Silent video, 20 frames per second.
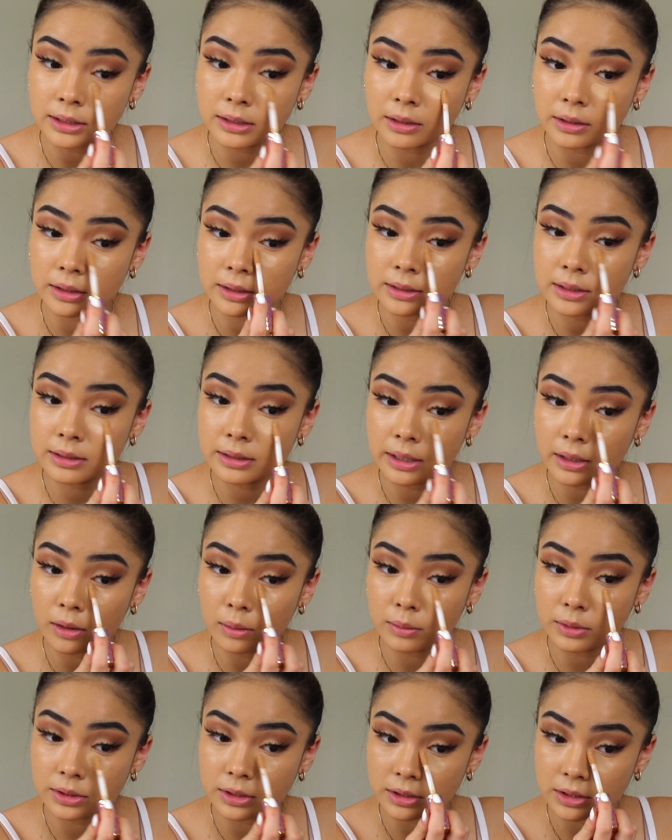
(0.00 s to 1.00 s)
Now this is like
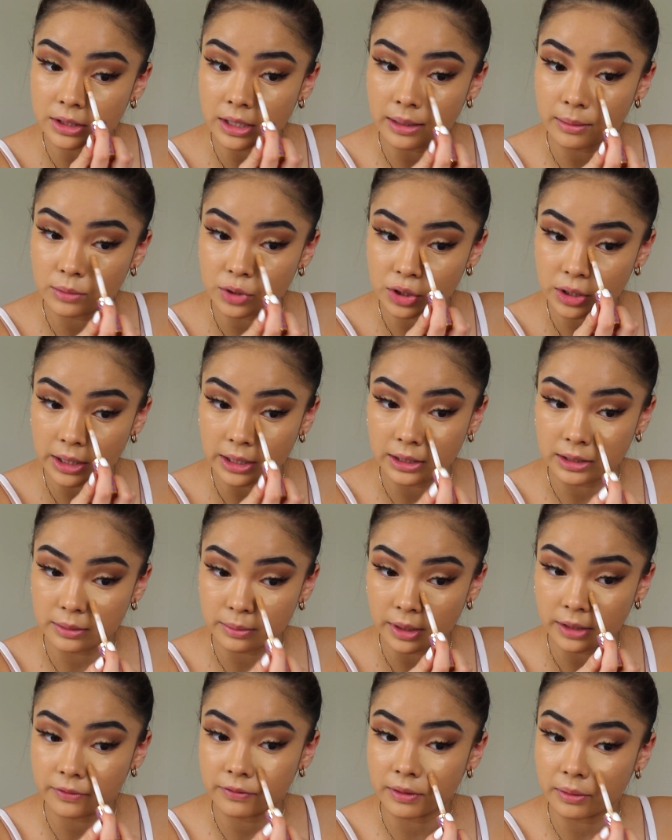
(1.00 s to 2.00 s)
almost the same shade as
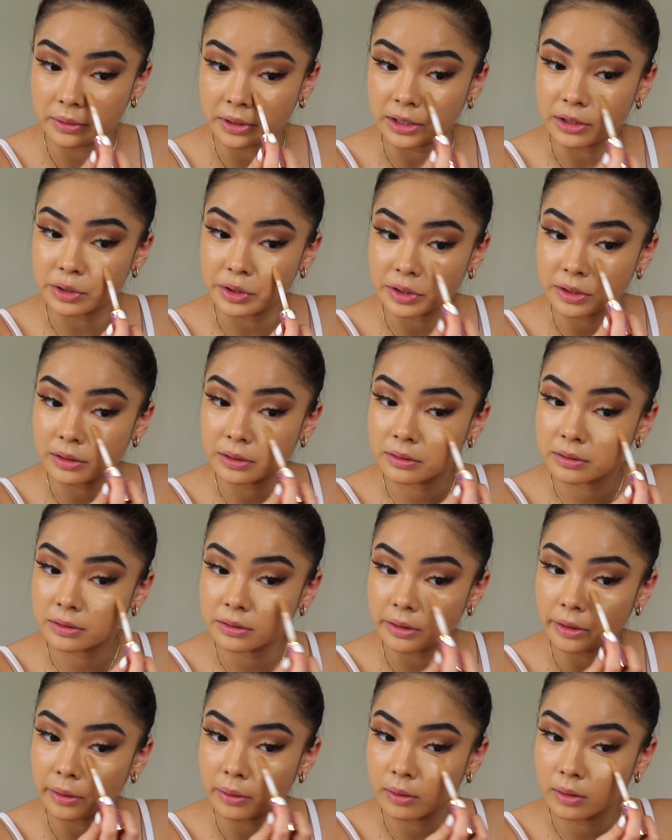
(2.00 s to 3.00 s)
my foundation,
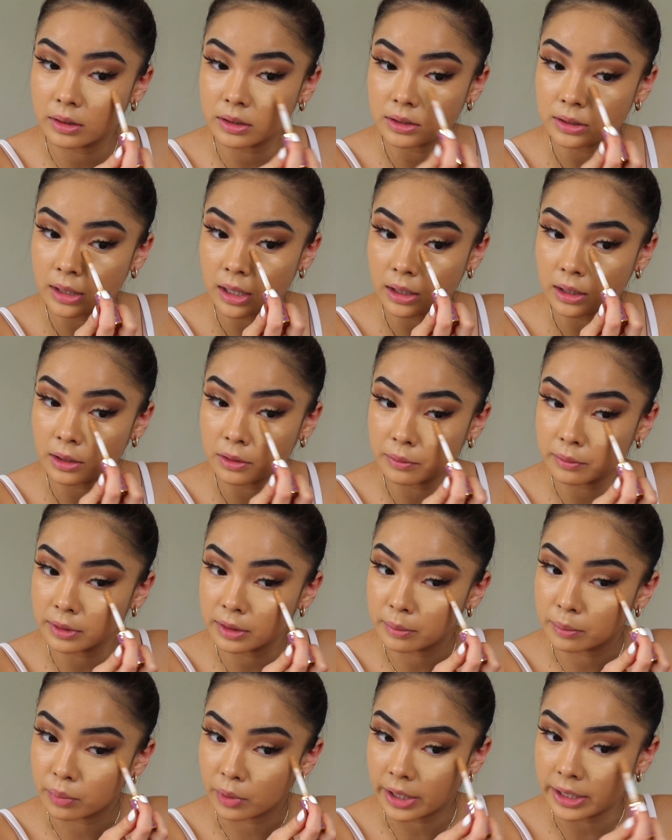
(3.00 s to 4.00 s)
so it's not going to
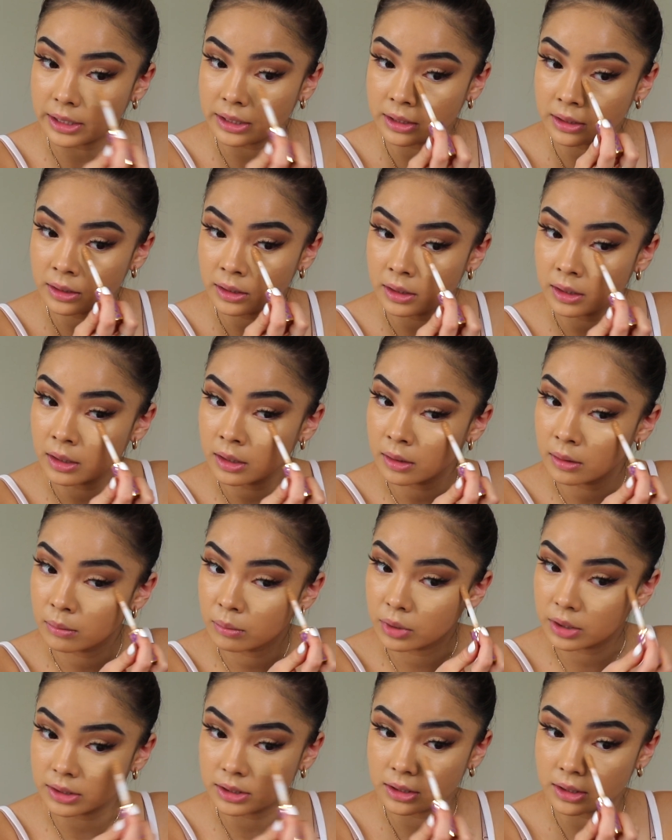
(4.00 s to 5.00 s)
really brighten,
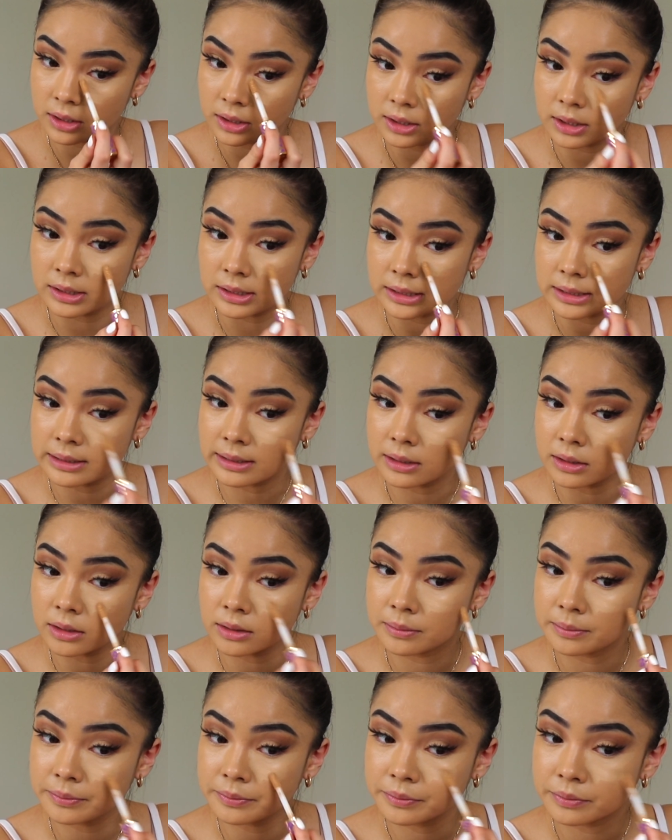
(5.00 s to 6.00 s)
but it's going to conceal.
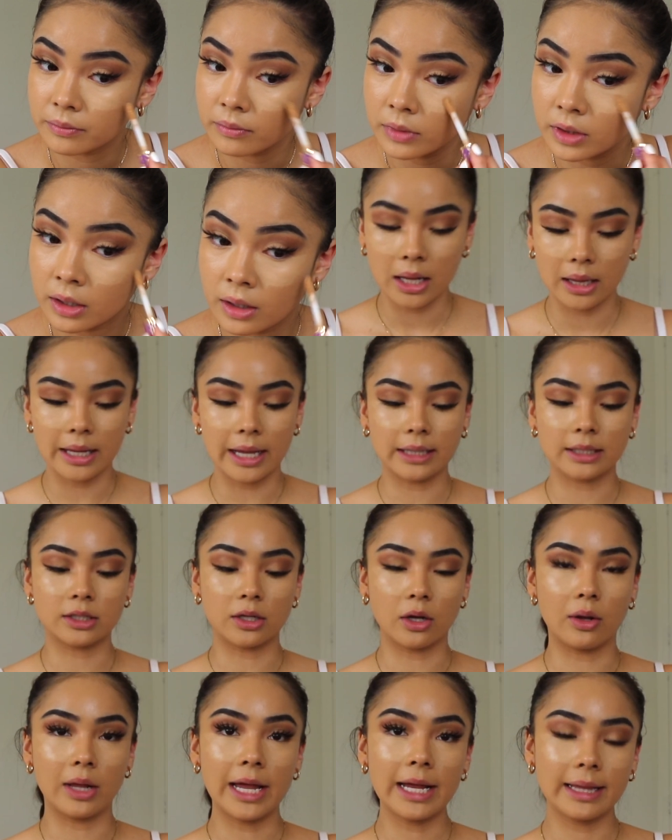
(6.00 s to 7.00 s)
Like
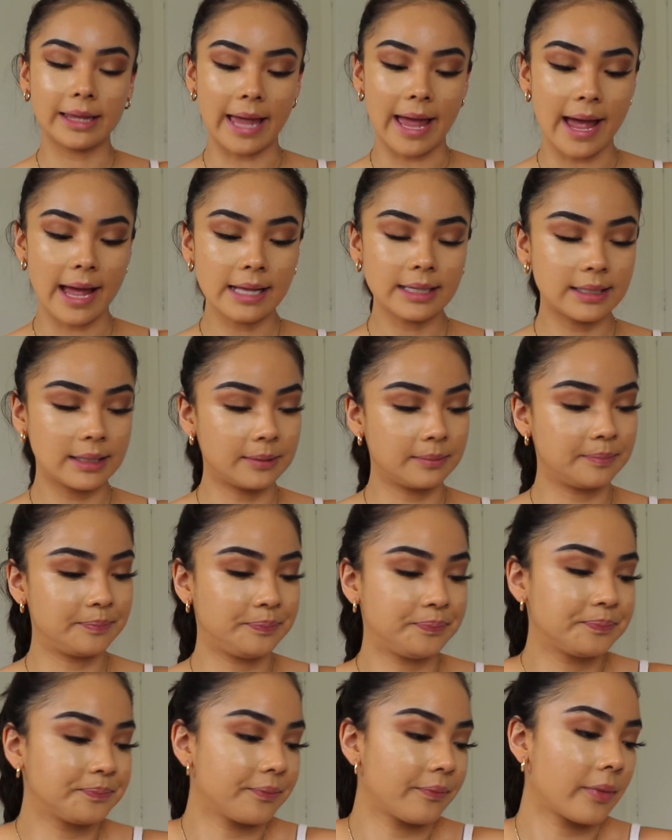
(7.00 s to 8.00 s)
so, like that.
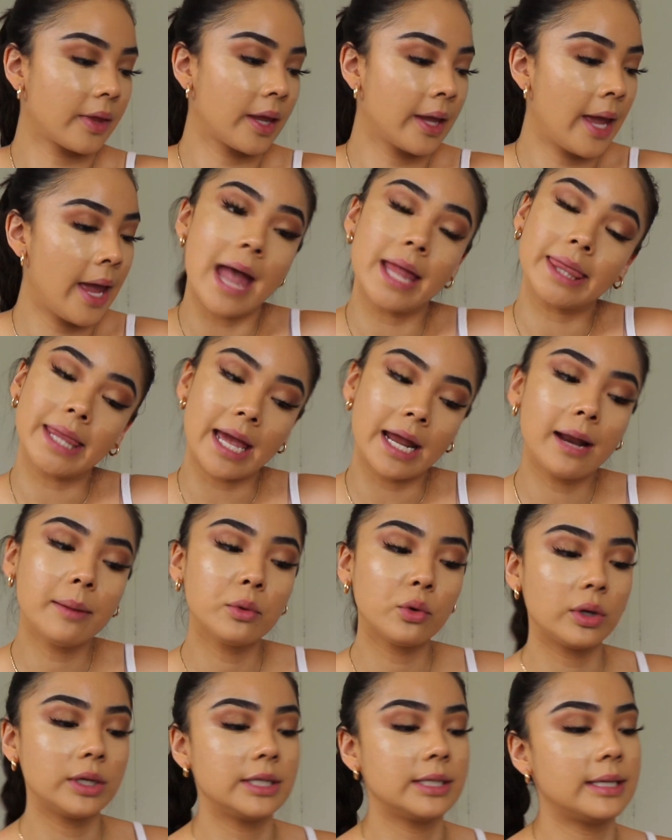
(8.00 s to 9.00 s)
And then I'm
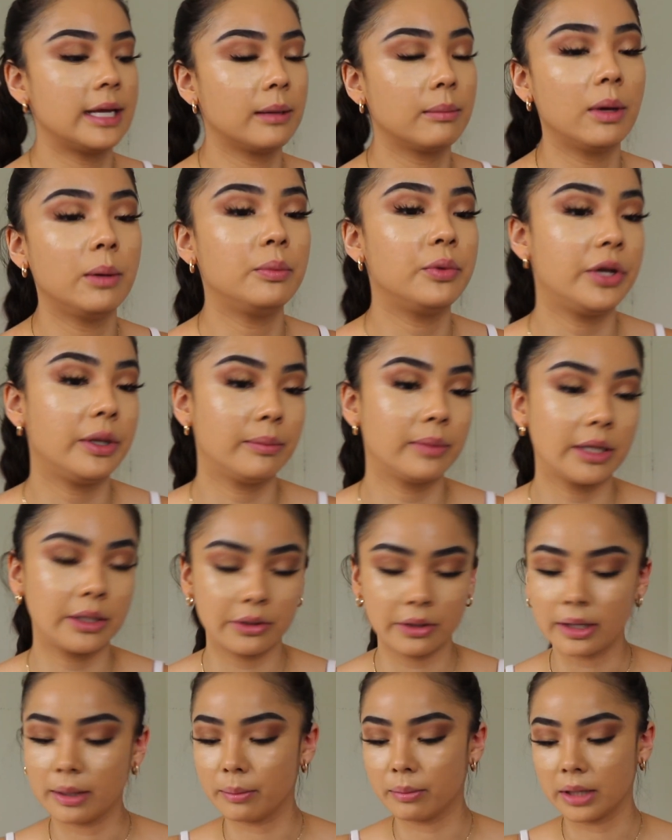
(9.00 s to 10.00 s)
going to take my beauty
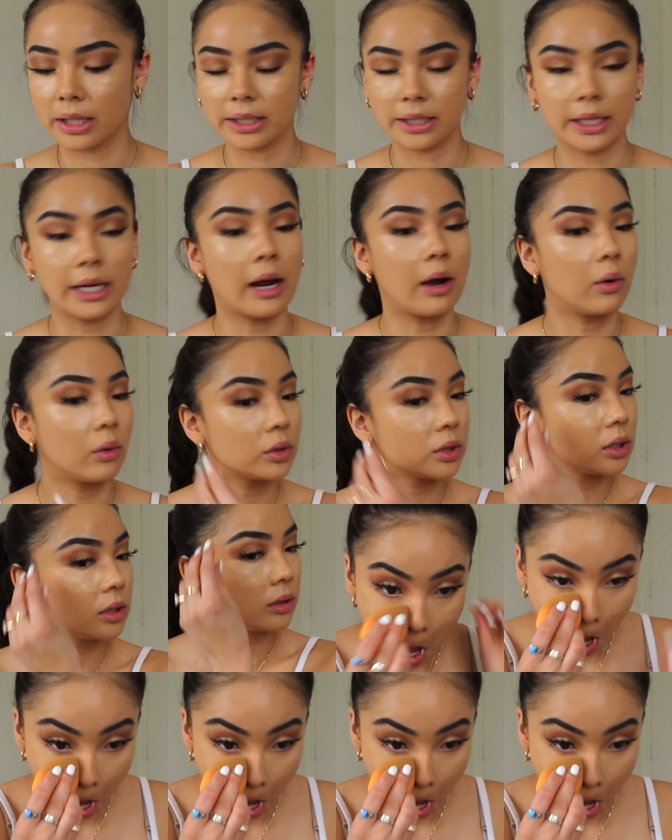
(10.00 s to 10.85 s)
blender and blend it out.